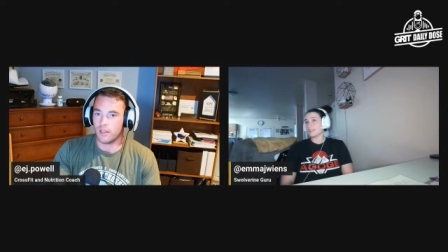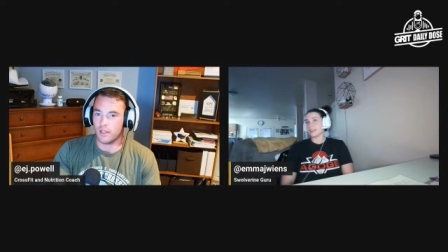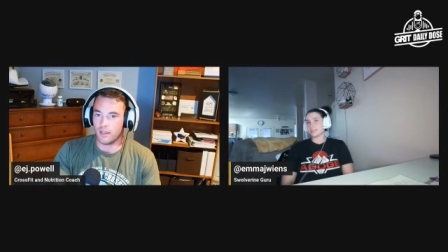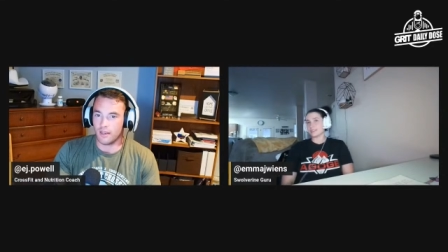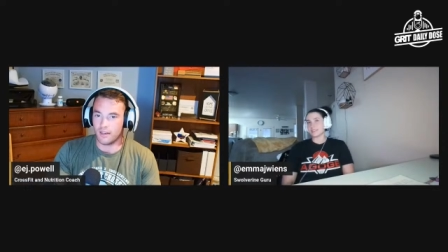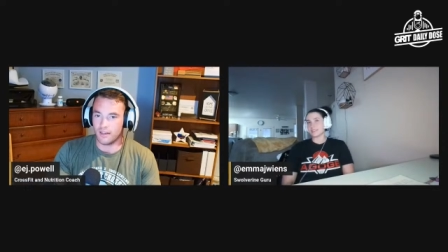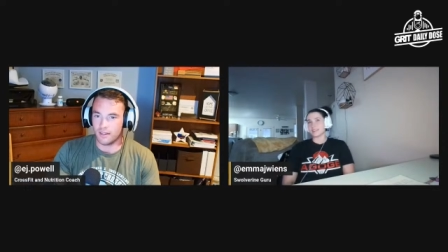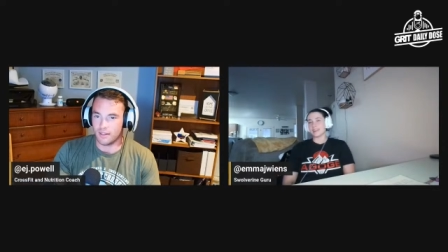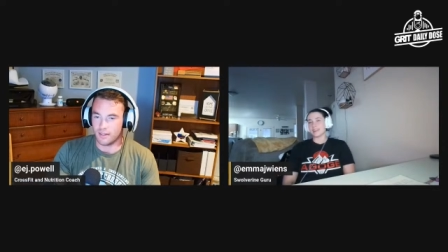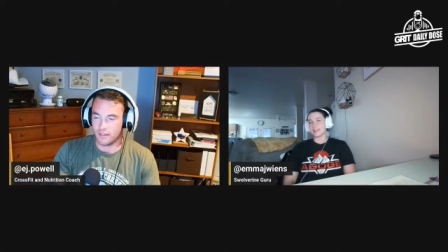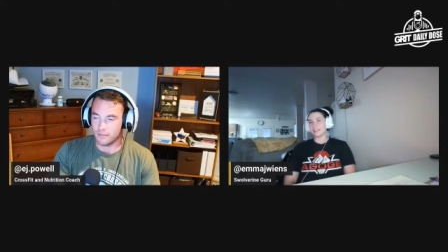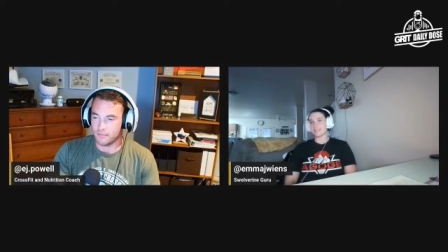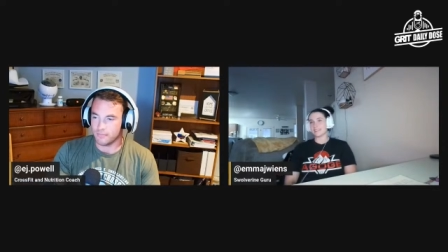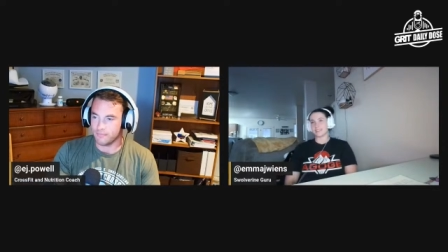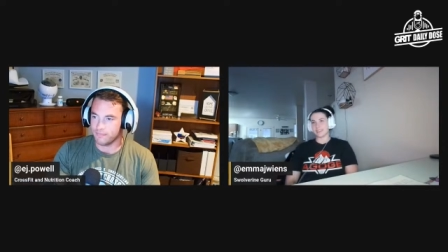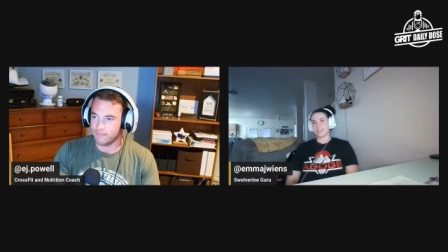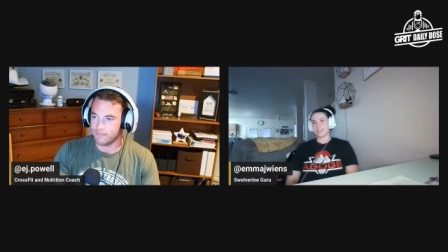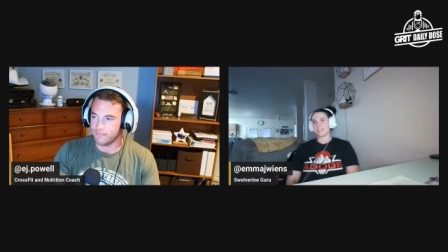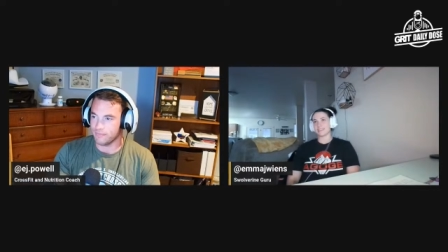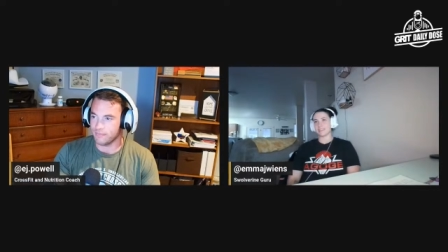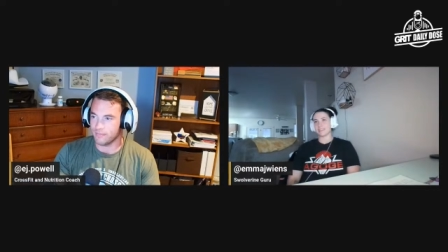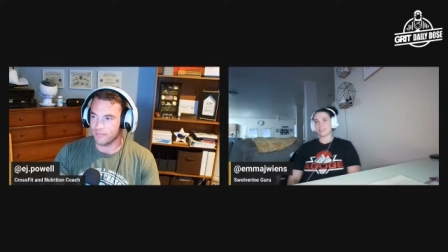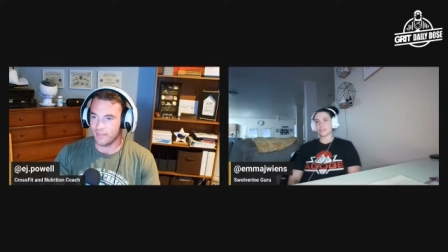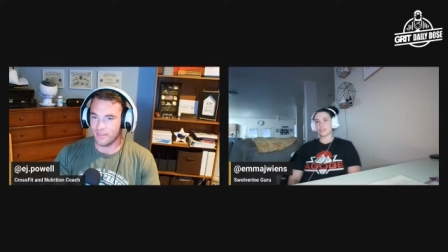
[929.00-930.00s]
doesn't
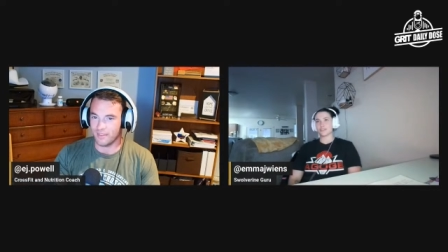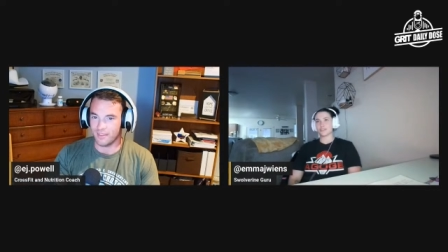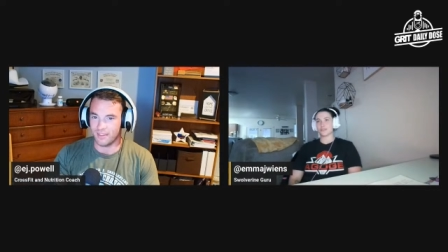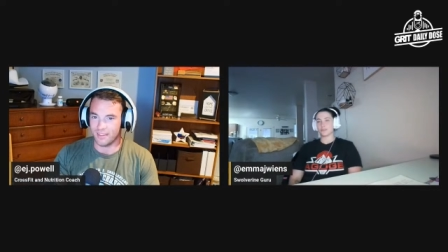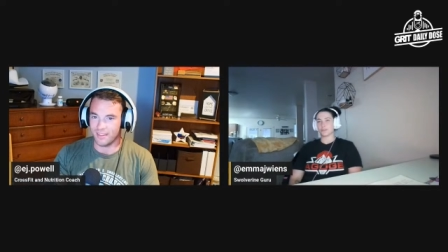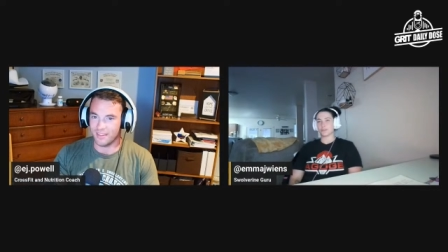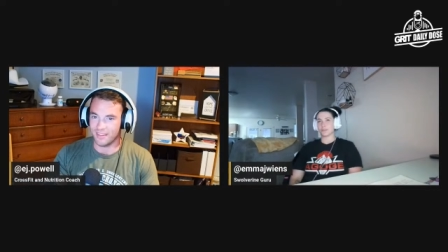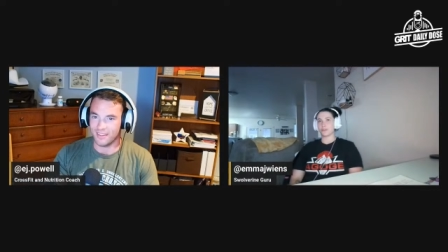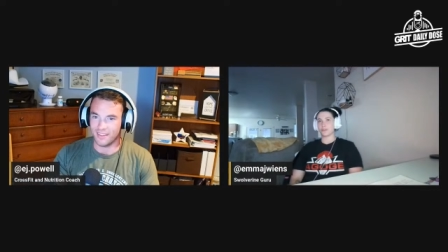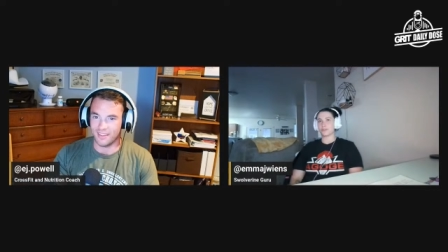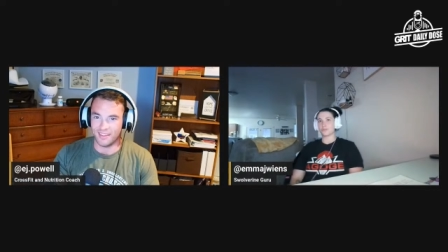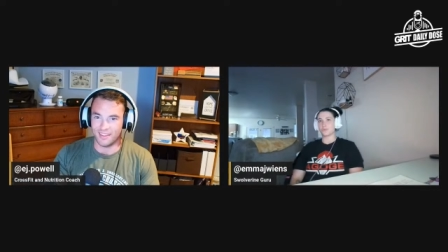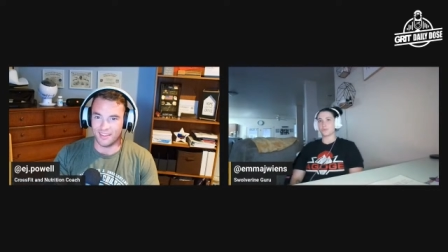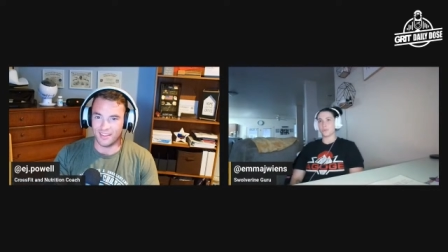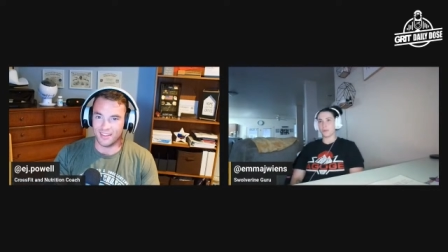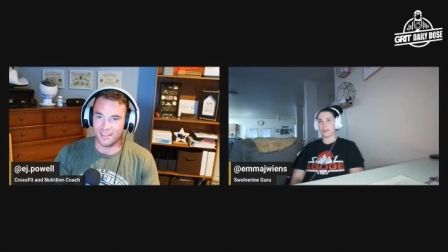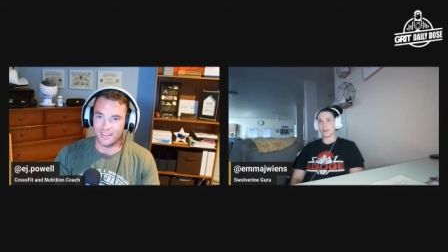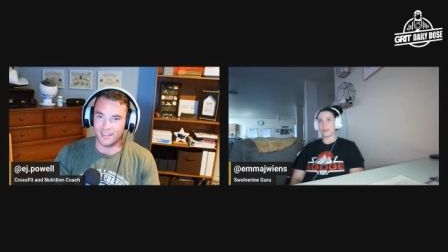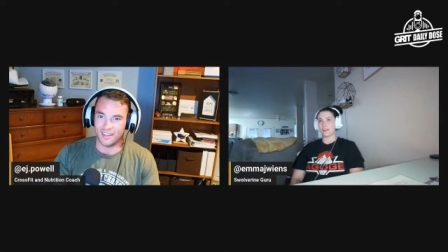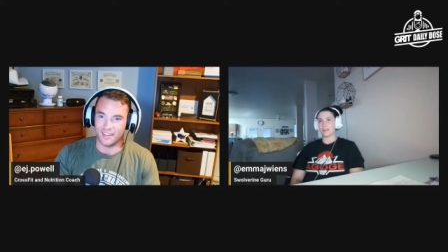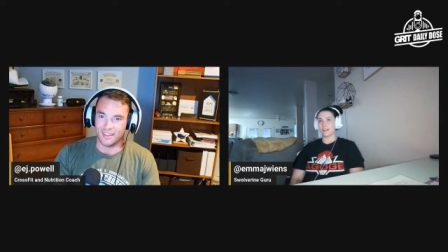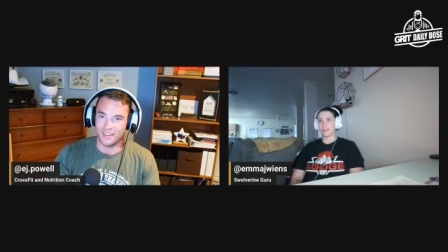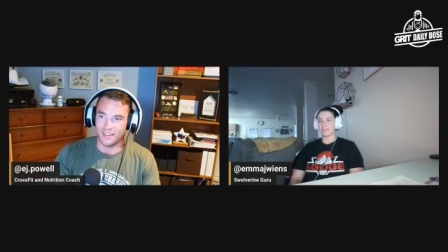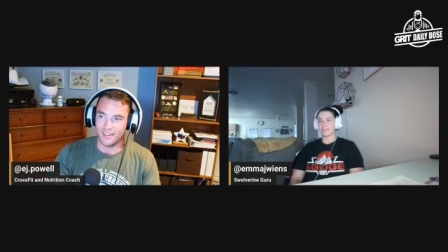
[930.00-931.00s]
exist in sucralose when
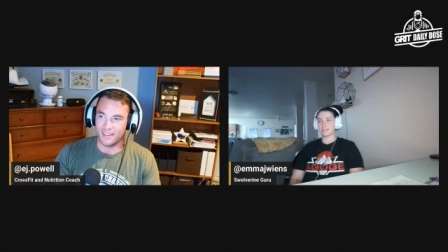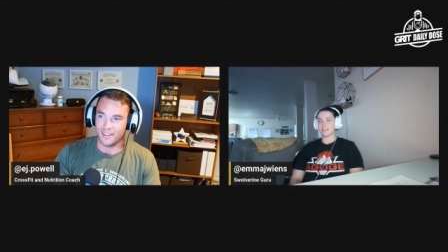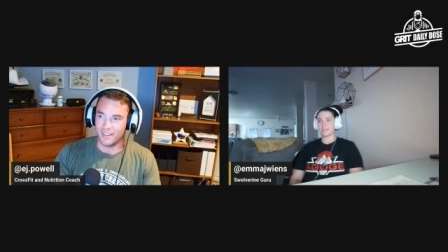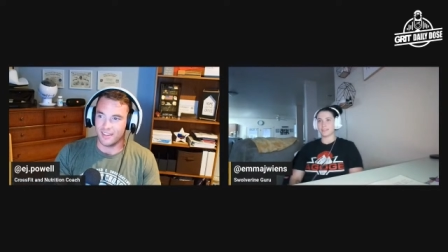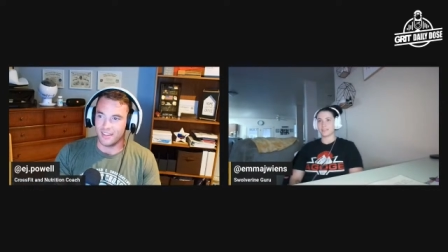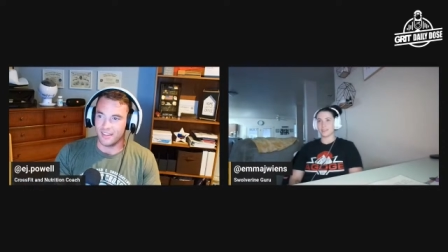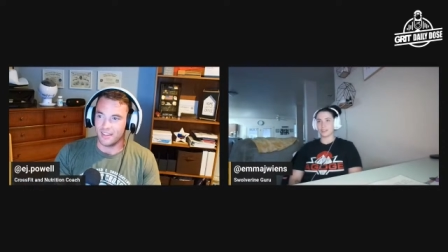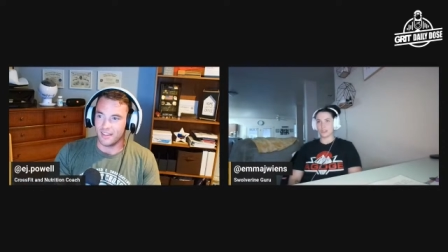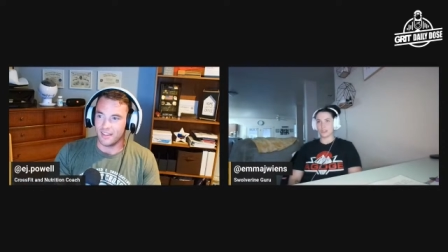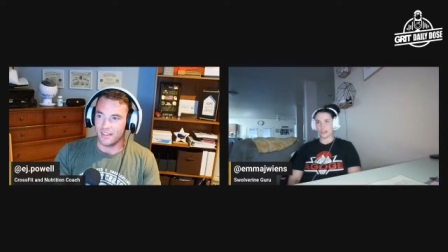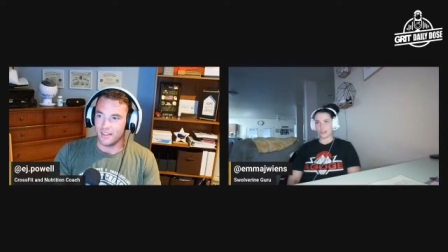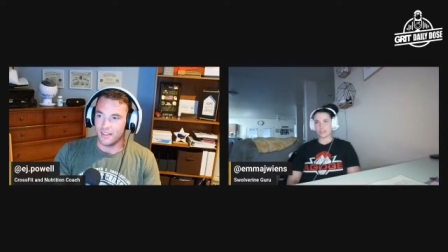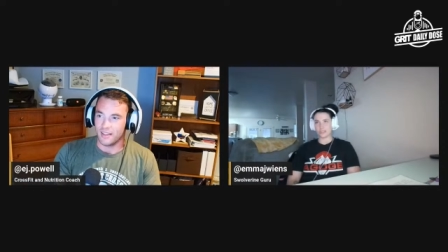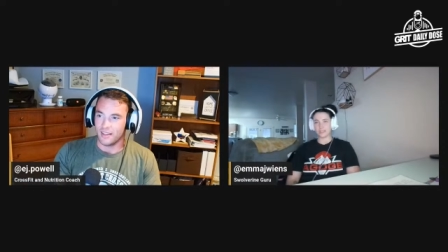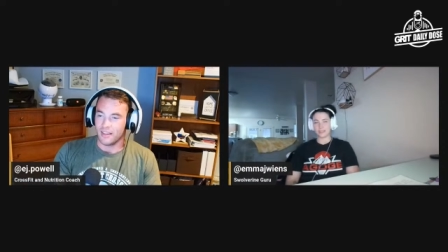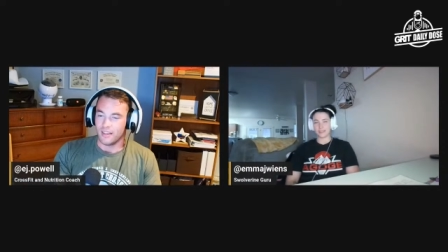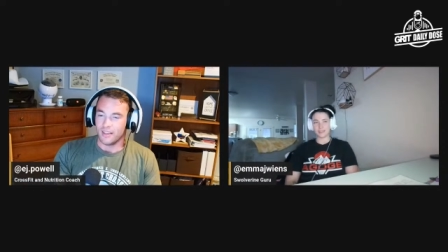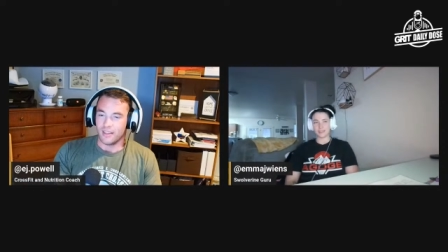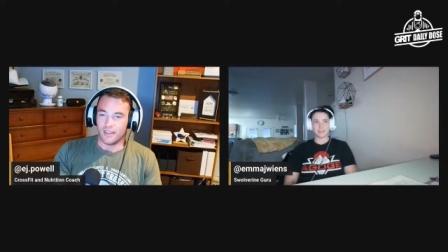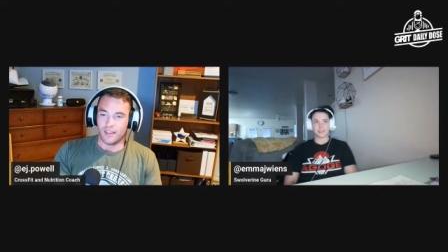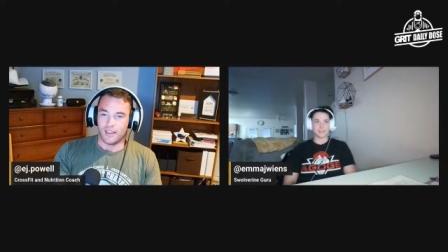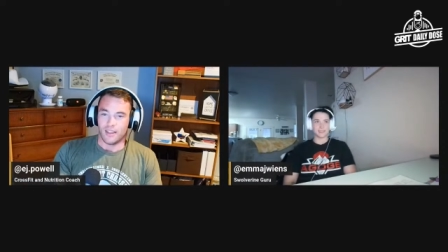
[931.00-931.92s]
it is ingested.